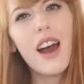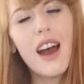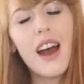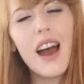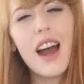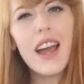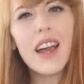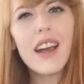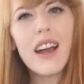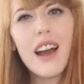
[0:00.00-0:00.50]

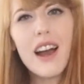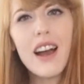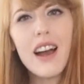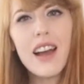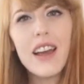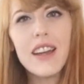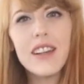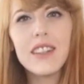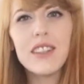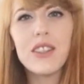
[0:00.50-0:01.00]
Hi
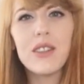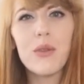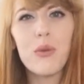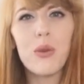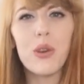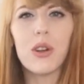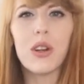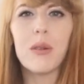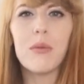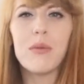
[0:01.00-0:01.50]
guys,
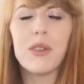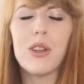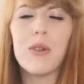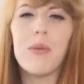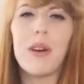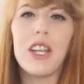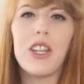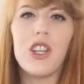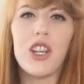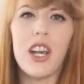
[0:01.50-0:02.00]
welcome to
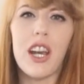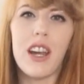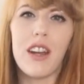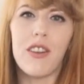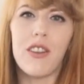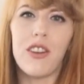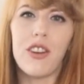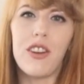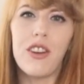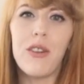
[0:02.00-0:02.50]
my
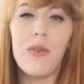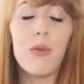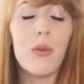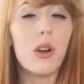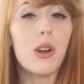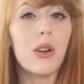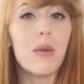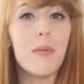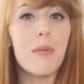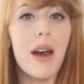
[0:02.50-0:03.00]
channel and
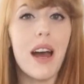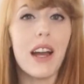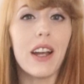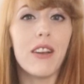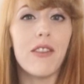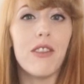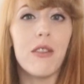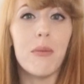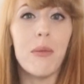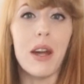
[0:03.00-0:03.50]
welcome back
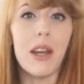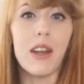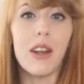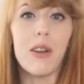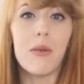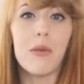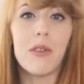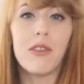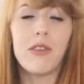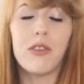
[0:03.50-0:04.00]
if you've been
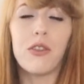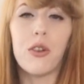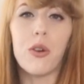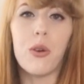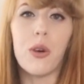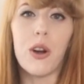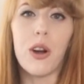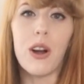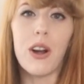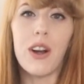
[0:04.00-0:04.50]
here
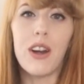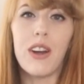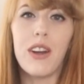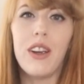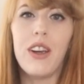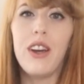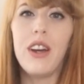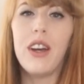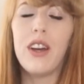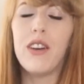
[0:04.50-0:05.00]
before.
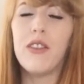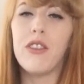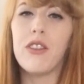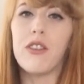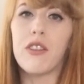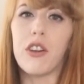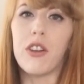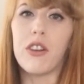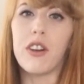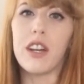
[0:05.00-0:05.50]
If
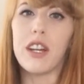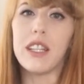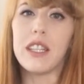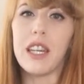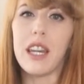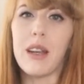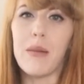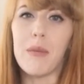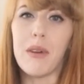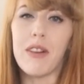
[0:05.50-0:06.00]
you've already
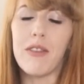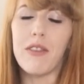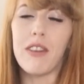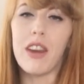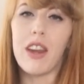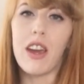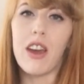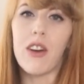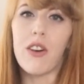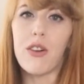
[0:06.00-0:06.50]
seen my
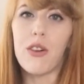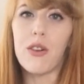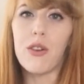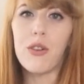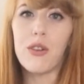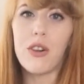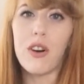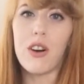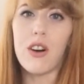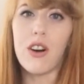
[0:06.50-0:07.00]

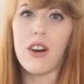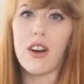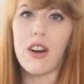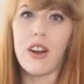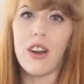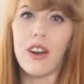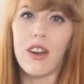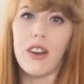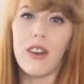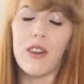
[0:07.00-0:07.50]
video
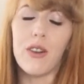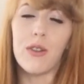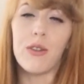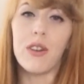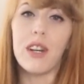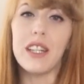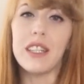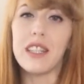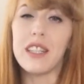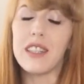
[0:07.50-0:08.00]
on
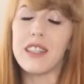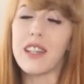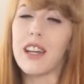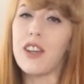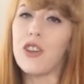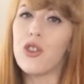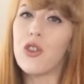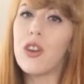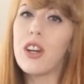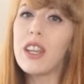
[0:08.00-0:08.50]
reasons I
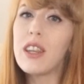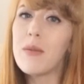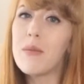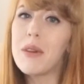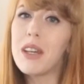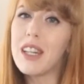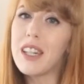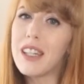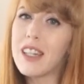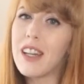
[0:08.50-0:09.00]
joined the
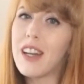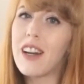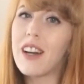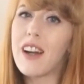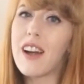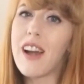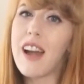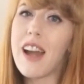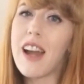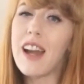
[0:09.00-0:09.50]

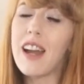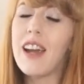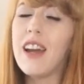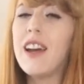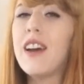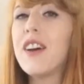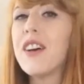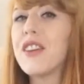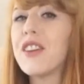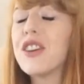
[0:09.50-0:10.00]
military,
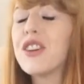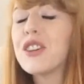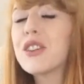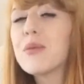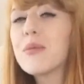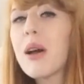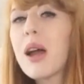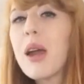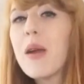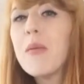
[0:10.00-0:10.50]
this
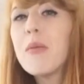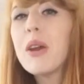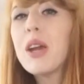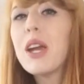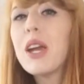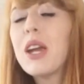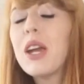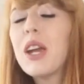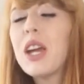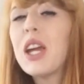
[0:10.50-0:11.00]
might
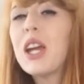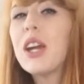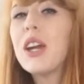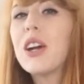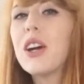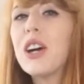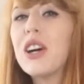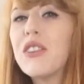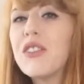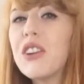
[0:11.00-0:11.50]
be
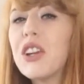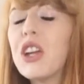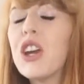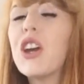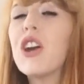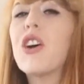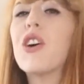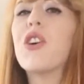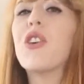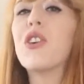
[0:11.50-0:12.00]
a
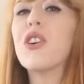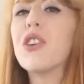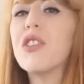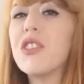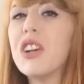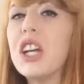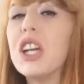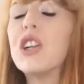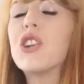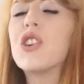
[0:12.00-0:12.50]
video
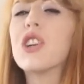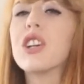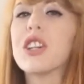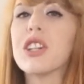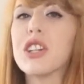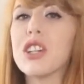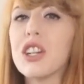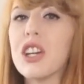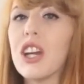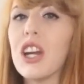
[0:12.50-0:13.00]
of
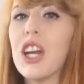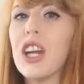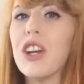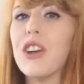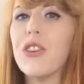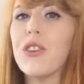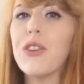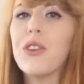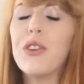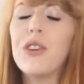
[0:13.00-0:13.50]
interest to
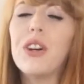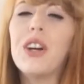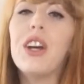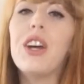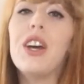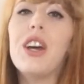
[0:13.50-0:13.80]
you.